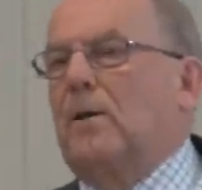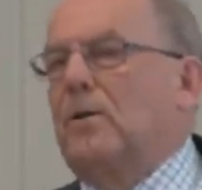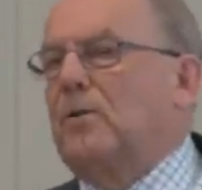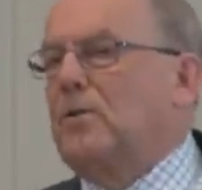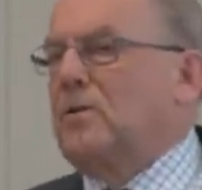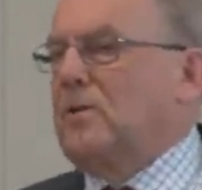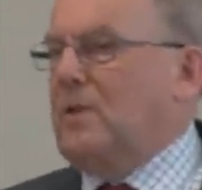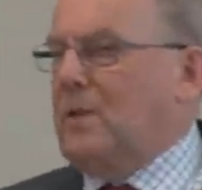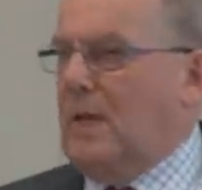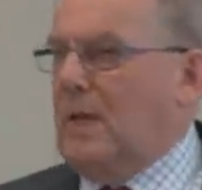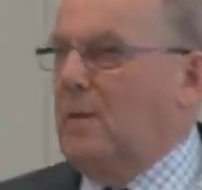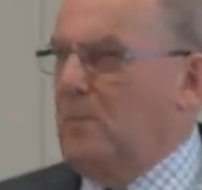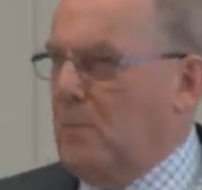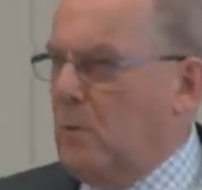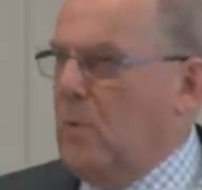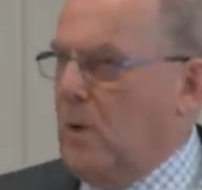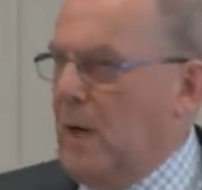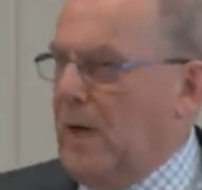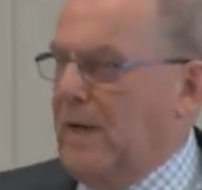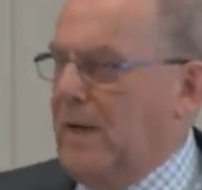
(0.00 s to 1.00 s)
just keep
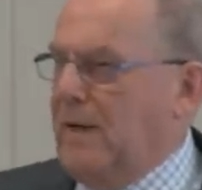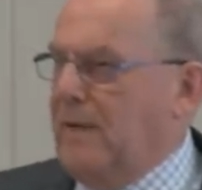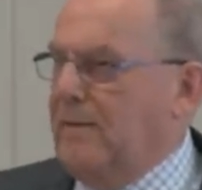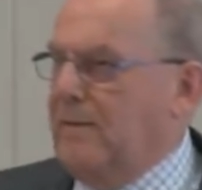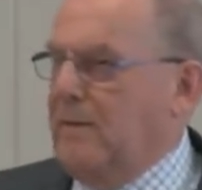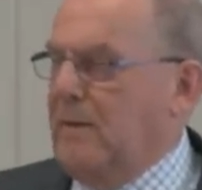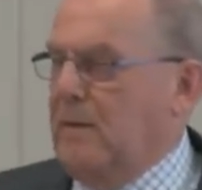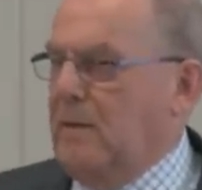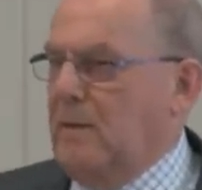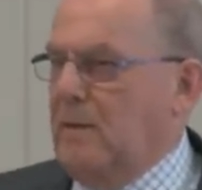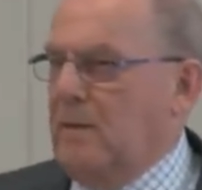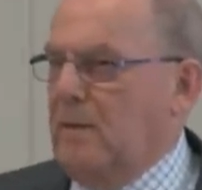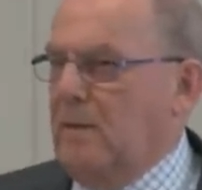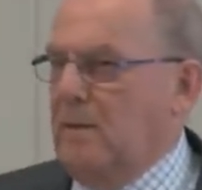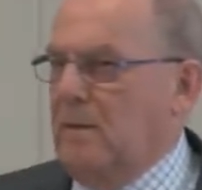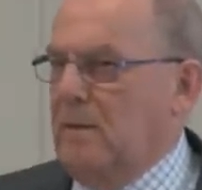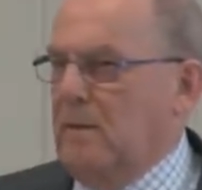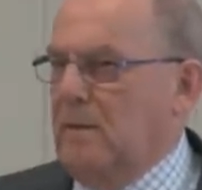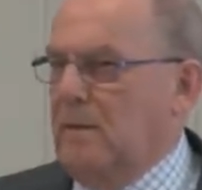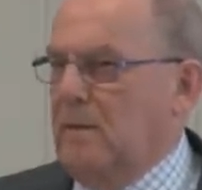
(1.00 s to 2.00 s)
quiet,
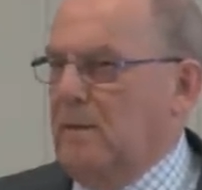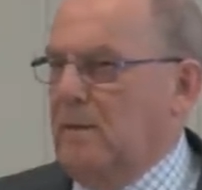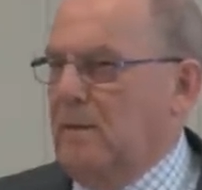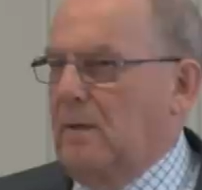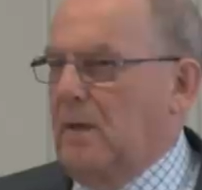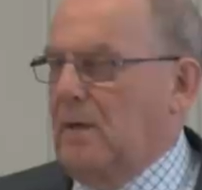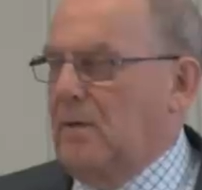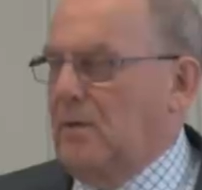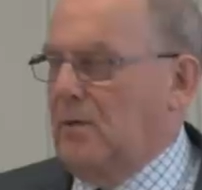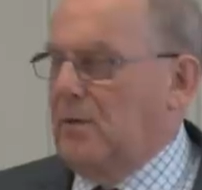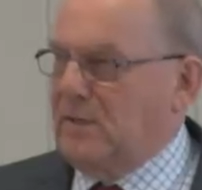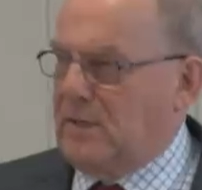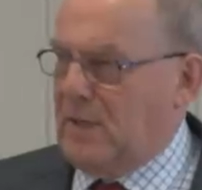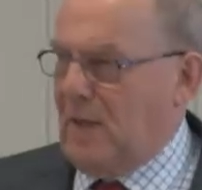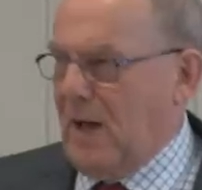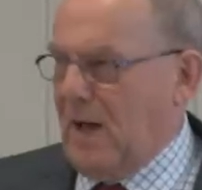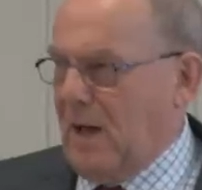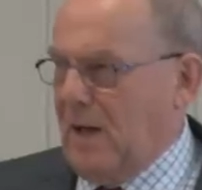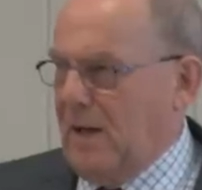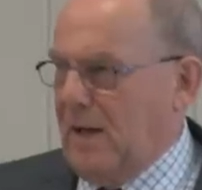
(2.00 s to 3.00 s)
I could just
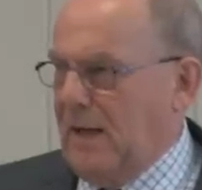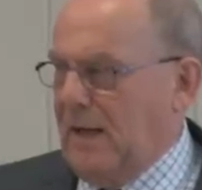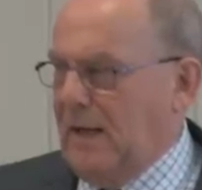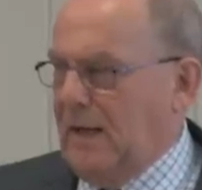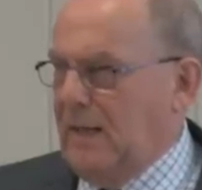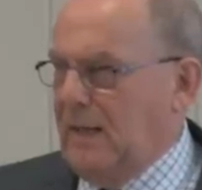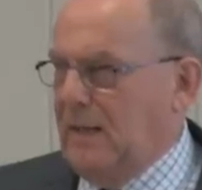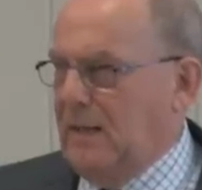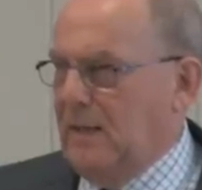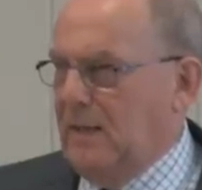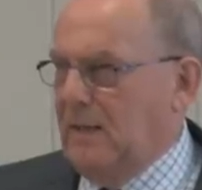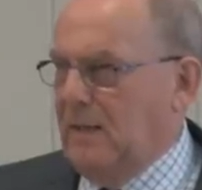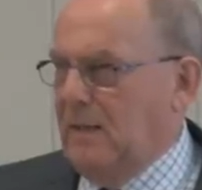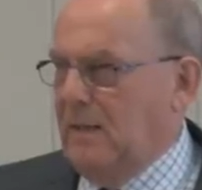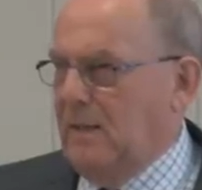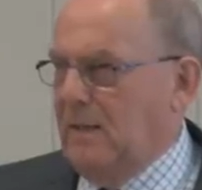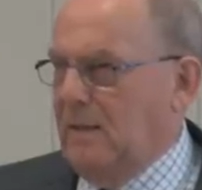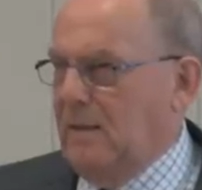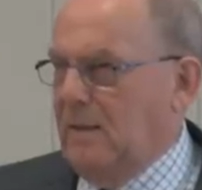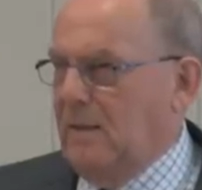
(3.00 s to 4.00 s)
hide,
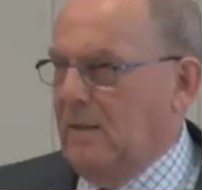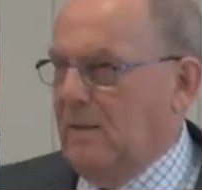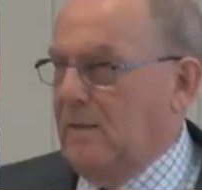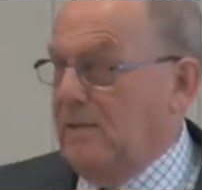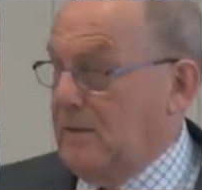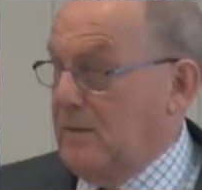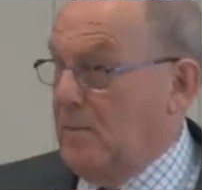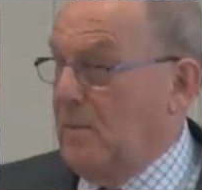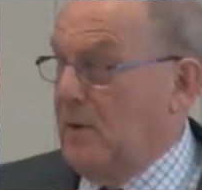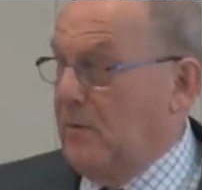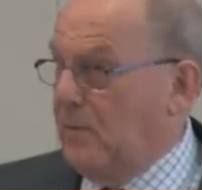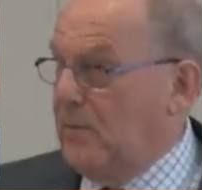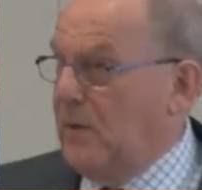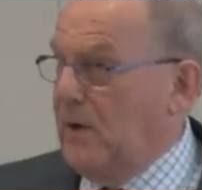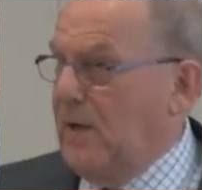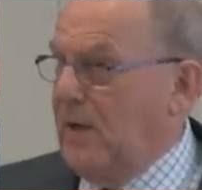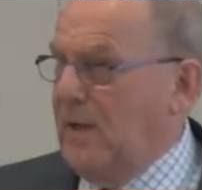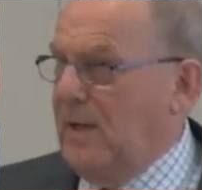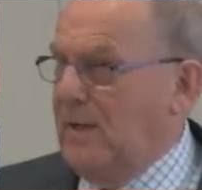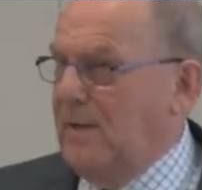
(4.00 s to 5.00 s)
because I'm
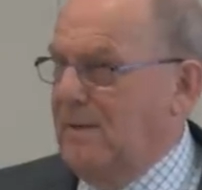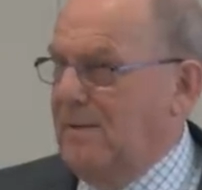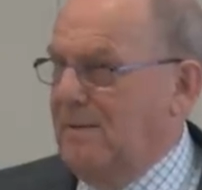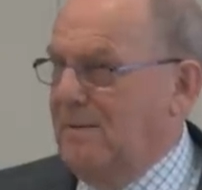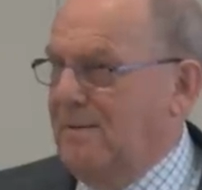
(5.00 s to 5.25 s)
afraid.